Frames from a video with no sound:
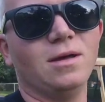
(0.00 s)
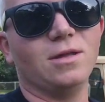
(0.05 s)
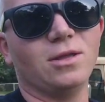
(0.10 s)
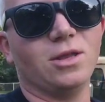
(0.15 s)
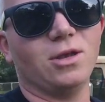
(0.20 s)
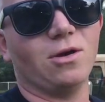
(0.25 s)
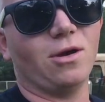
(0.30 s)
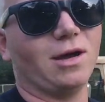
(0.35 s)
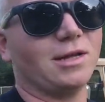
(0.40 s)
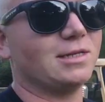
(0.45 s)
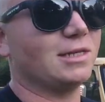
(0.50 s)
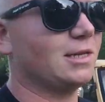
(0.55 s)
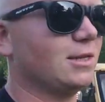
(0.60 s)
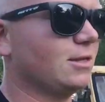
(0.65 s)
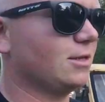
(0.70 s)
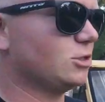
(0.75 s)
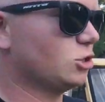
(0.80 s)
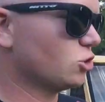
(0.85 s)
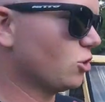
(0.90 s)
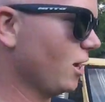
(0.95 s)
You know, I did
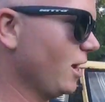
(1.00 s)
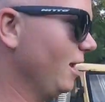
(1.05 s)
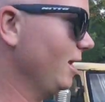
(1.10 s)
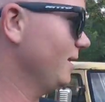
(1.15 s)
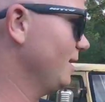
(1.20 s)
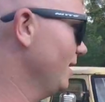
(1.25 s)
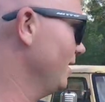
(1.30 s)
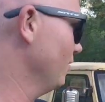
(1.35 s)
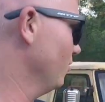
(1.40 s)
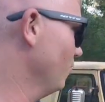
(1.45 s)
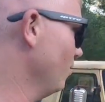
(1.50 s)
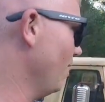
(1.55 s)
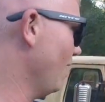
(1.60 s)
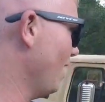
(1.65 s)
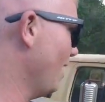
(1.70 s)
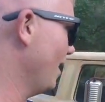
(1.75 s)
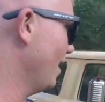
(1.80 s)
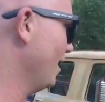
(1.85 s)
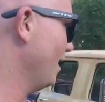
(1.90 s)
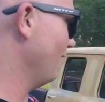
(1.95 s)
the trade deal.
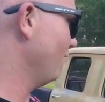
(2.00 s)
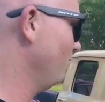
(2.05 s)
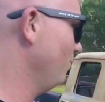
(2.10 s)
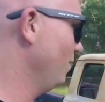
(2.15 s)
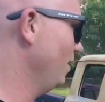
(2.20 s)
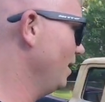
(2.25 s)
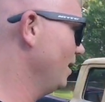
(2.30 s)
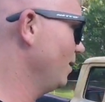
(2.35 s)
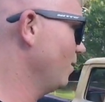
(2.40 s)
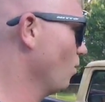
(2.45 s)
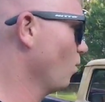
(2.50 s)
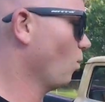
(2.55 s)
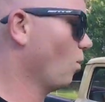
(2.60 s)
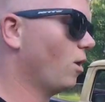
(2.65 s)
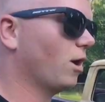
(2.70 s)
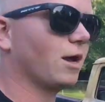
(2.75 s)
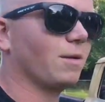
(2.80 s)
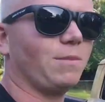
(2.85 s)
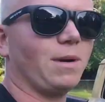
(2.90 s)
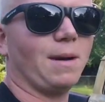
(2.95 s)
I have been
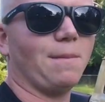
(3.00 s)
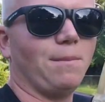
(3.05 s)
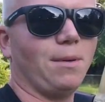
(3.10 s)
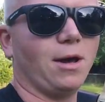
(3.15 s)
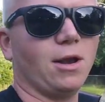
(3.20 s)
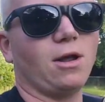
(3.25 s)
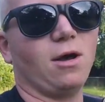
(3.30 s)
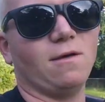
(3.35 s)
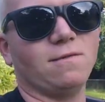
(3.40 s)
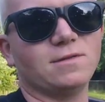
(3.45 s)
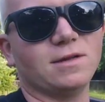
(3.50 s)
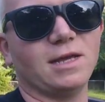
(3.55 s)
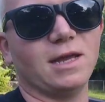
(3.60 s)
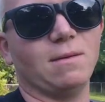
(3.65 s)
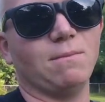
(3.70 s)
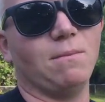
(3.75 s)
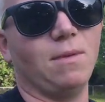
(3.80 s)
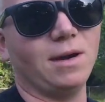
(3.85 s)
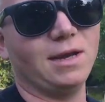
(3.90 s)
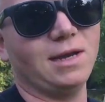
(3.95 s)
working my butt off to
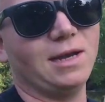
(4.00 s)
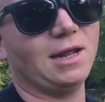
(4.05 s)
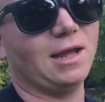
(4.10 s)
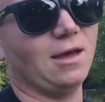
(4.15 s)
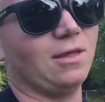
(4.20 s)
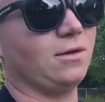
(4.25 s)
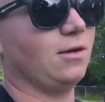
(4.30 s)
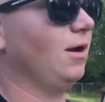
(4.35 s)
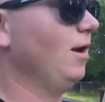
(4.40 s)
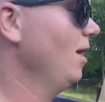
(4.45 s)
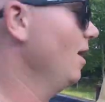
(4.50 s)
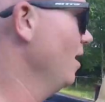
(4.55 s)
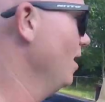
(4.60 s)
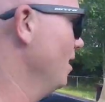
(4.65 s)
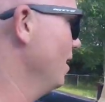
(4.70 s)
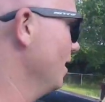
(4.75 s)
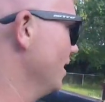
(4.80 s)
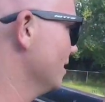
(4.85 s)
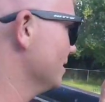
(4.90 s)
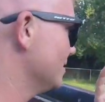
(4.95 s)
get money together
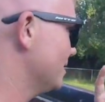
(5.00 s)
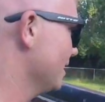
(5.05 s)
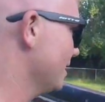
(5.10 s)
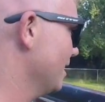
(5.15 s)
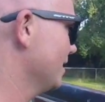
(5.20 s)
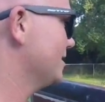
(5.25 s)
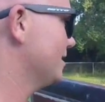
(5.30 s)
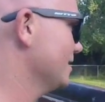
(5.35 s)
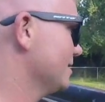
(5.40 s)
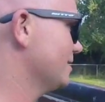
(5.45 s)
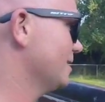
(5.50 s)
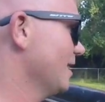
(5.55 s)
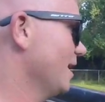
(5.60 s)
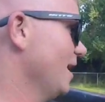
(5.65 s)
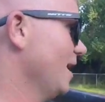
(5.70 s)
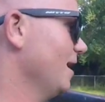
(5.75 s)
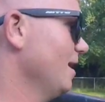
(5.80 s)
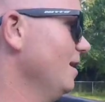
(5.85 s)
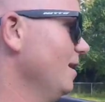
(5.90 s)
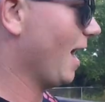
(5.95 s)
to get this
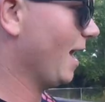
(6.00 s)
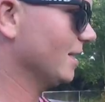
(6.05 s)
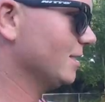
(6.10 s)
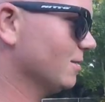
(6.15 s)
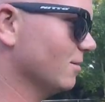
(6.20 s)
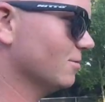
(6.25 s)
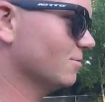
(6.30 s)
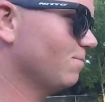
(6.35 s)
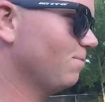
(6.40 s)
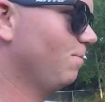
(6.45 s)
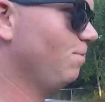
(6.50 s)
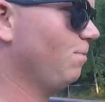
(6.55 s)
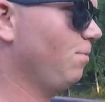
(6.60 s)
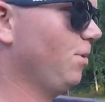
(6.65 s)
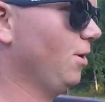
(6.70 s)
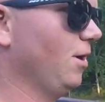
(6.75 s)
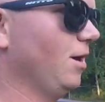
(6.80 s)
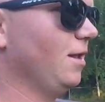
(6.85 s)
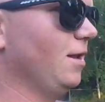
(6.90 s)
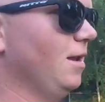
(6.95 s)
thing and to
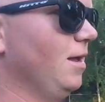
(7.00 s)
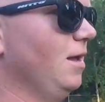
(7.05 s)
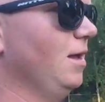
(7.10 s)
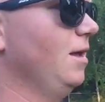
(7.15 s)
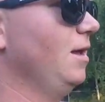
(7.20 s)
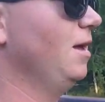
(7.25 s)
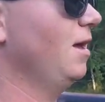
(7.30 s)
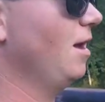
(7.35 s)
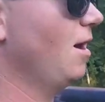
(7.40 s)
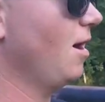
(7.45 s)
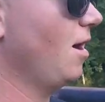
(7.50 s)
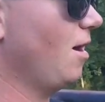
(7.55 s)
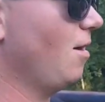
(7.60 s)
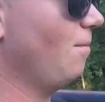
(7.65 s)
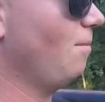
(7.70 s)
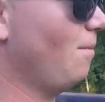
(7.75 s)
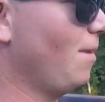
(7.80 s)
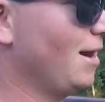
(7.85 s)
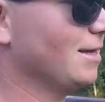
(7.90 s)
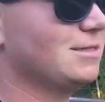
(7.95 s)
put
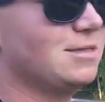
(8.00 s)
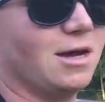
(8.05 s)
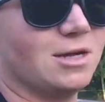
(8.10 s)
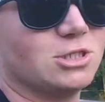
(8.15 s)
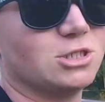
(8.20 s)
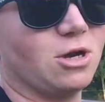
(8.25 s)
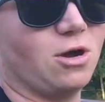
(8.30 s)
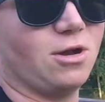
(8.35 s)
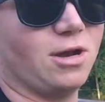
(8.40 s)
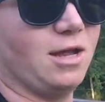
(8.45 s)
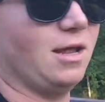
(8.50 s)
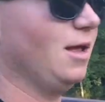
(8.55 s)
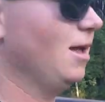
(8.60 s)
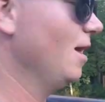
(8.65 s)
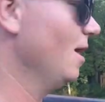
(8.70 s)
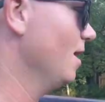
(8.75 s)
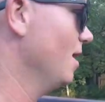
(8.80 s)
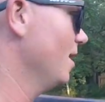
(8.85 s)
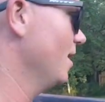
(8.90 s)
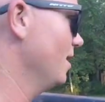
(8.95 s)
my touch on it.
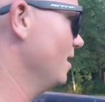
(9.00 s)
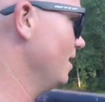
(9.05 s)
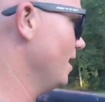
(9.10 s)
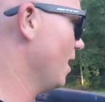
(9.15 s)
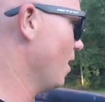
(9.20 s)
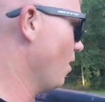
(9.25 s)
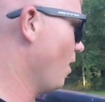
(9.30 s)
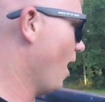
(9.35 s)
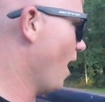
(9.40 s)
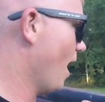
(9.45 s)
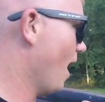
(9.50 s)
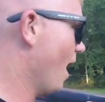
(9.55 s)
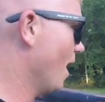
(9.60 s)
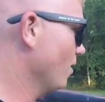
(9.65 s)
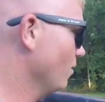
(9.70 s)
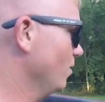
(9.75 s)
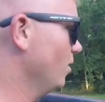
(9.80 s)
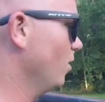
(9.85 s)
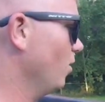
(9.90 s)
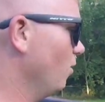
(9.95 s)
Now, I
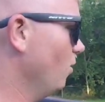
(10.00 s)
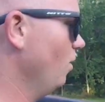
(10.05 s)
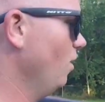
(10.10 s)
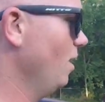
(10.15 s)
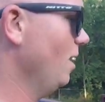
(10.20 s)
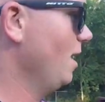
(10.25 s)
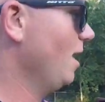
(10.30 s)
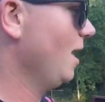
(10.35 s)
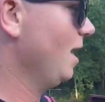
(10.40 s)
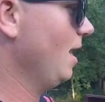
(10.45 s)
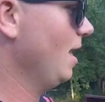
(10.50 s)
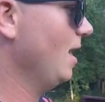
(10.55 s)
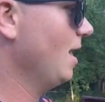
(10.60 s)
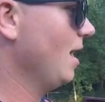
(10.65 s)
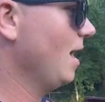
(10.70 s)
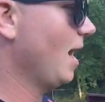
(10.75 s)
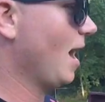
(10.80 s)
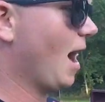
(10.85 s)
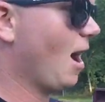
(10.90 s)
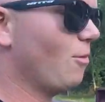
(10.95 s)
don't know
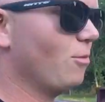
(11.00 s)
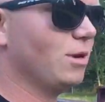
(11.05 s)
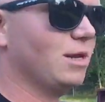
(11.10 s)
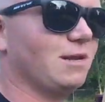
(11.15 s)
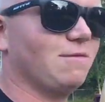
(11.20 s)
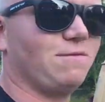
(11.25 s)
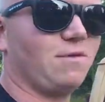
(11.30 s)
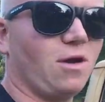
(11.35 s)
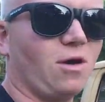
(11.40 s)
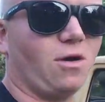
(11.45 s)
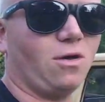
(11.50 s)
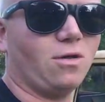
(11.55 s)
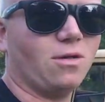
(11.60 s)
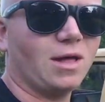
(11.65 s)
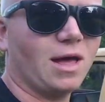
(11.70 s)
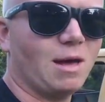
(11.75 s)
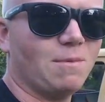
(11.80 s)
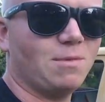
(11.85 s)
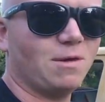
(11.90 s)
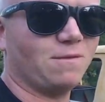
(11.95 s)
how many of y'all
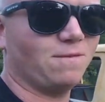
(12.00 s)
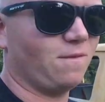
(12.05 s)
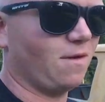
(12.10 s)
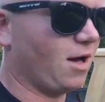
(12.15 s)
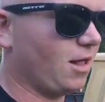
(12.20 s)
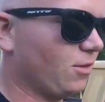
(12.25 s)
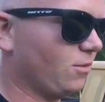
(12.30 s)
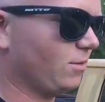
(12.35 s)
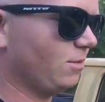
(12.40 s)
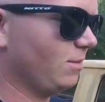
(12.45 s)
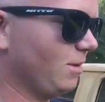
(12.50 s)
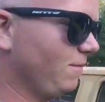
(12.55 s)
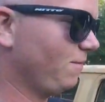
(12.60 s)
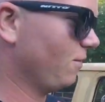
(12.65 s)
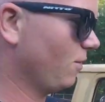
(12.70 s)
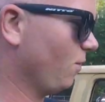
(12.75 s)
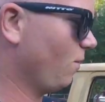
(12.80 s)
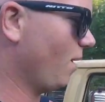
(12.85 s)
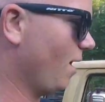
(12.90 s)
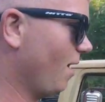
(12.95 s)
have been following me
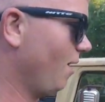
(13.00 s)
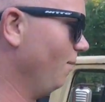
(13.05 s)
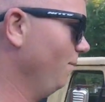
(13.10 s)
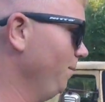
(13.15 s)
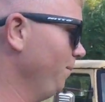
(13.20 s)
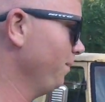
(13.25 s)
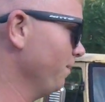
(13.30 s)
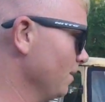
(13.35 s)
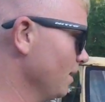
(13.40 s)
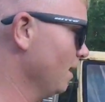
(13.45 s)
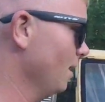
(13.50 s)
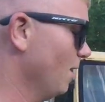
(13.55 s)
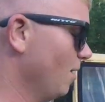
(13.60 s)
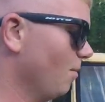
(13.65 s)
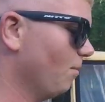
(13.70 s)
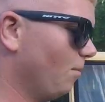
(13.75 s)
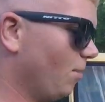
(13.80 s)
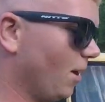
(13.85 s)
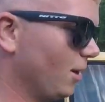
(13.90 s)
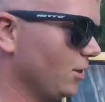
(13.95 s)
for a while,
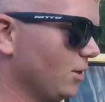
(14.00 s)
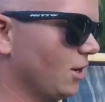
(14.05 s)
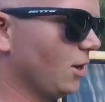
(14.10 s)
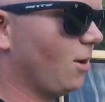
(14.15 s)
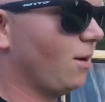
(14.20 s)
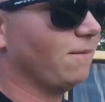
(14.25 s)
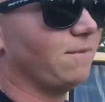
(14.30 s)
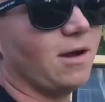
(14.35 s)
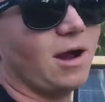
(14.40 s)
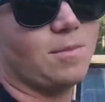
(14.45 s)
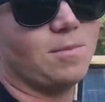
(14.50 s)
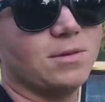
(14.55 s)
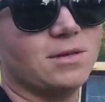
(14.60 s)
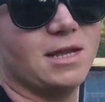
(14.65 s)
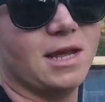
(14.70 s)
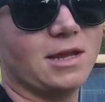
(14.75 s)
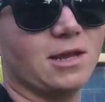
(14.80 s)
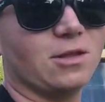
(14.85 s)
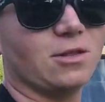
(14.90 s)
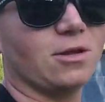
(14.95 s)
but you know I'm very
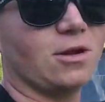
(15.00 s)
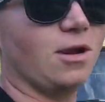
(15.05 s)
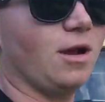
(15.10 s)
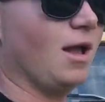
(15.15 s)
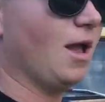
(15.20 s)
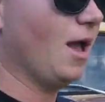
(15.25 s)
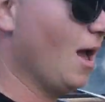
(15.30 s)
particular.